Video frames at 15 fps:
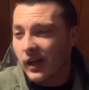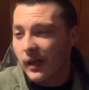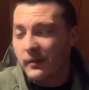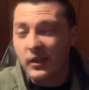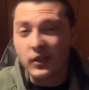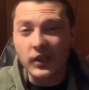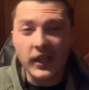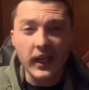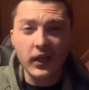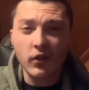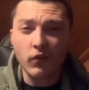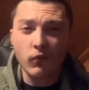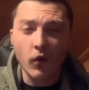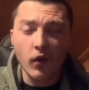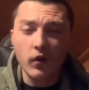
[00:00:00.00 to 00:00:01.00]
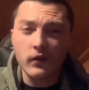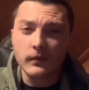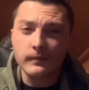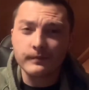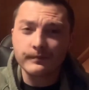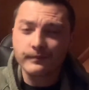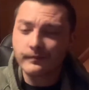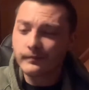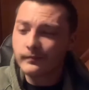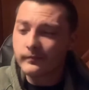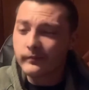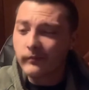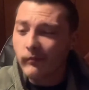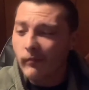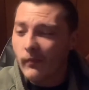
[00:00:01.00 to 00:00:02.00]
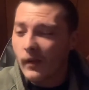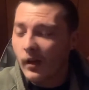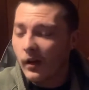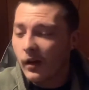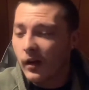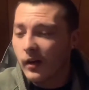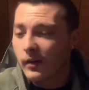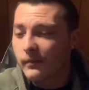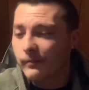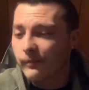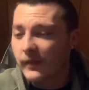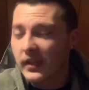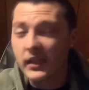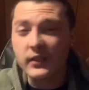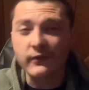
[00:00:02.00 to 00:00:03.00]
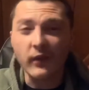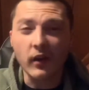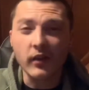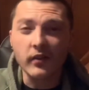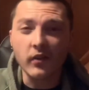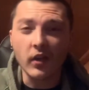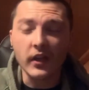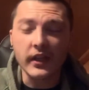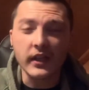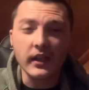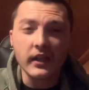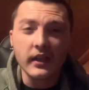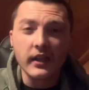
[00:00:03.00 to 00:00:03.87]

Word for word: I mean, you can't go wrong. Um, it is very light.